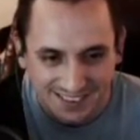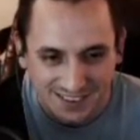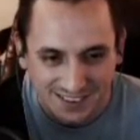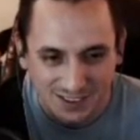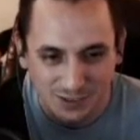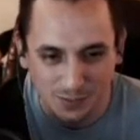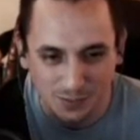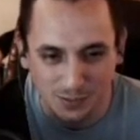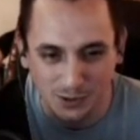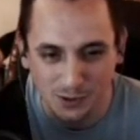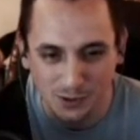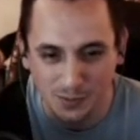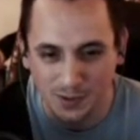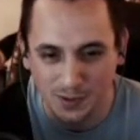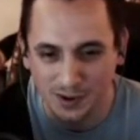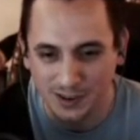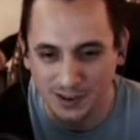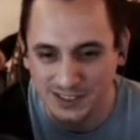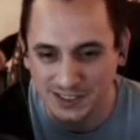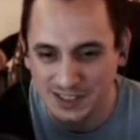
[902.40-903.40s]
These blue
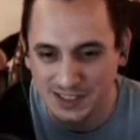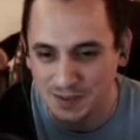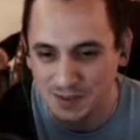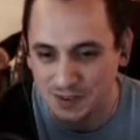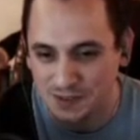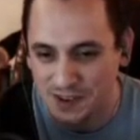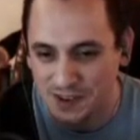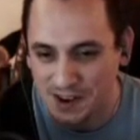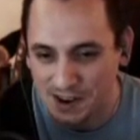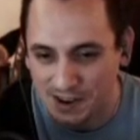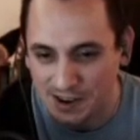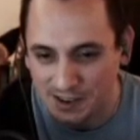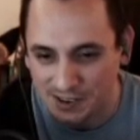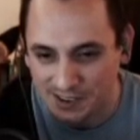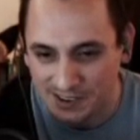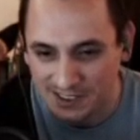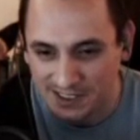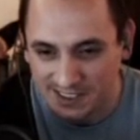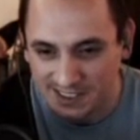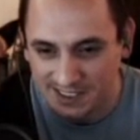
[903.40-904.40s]
birders can be very
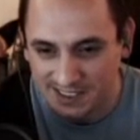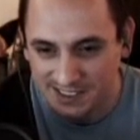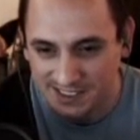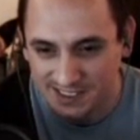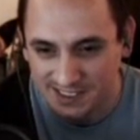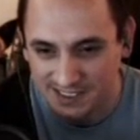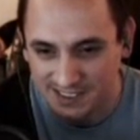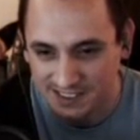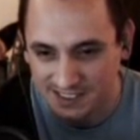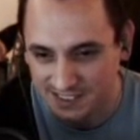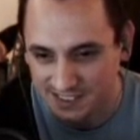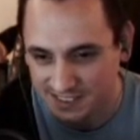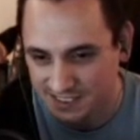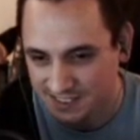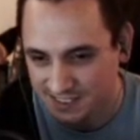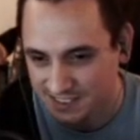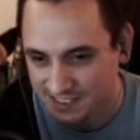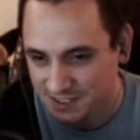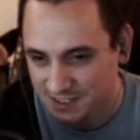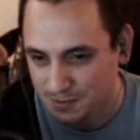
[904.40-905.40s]
annoying.
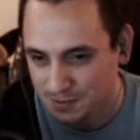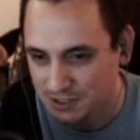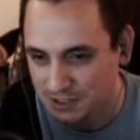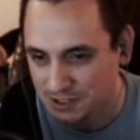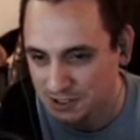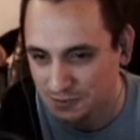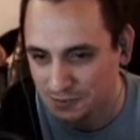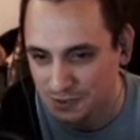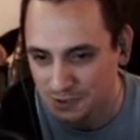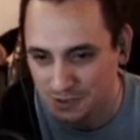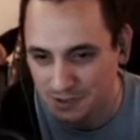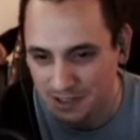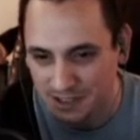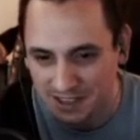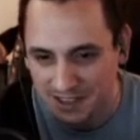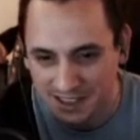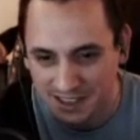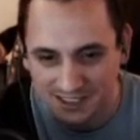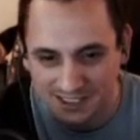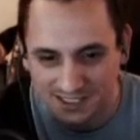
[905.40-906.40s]
Especially if you,
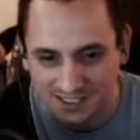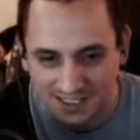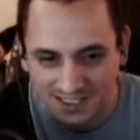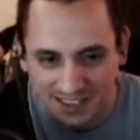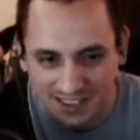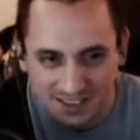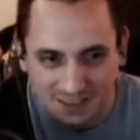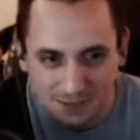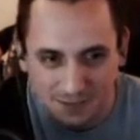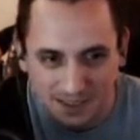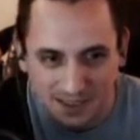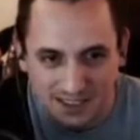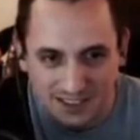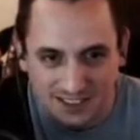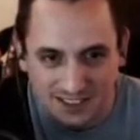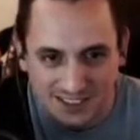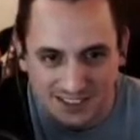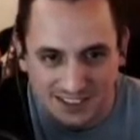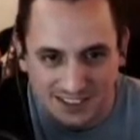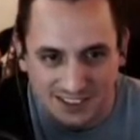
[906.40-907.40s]
like, let them get
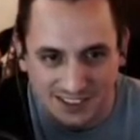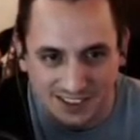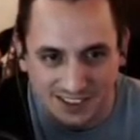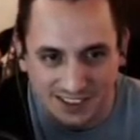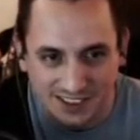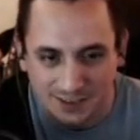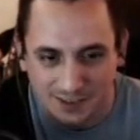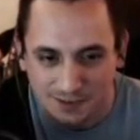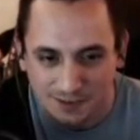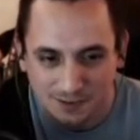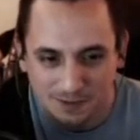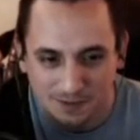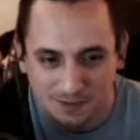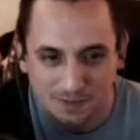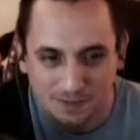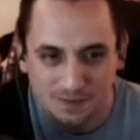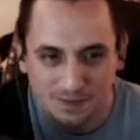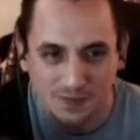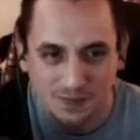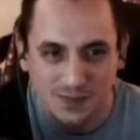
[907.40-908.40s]
to this screen.
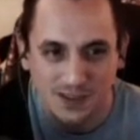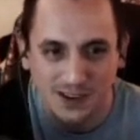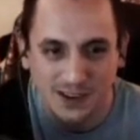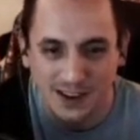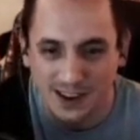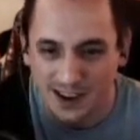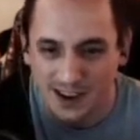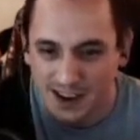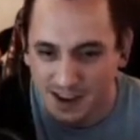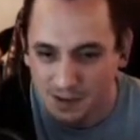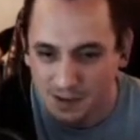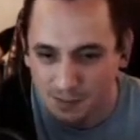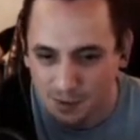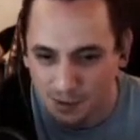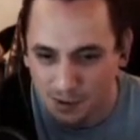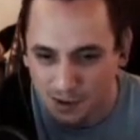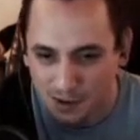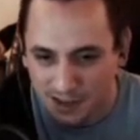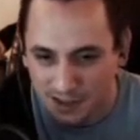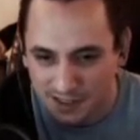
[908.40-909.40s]
Alright,
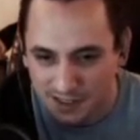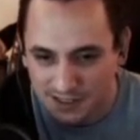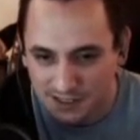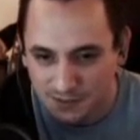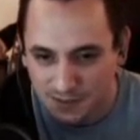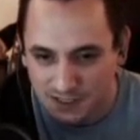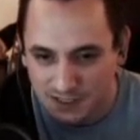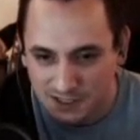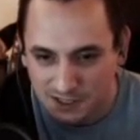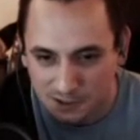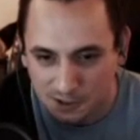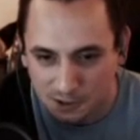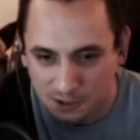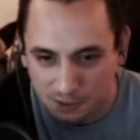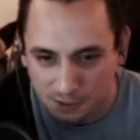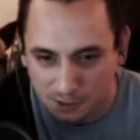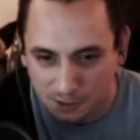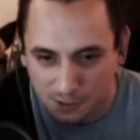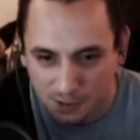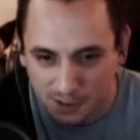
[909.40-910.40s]
Mole Knight. This fight's gonna go
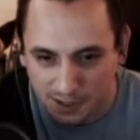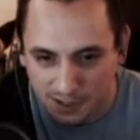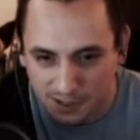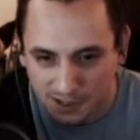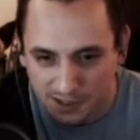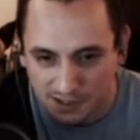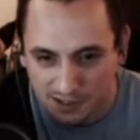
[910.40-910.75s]
real quick.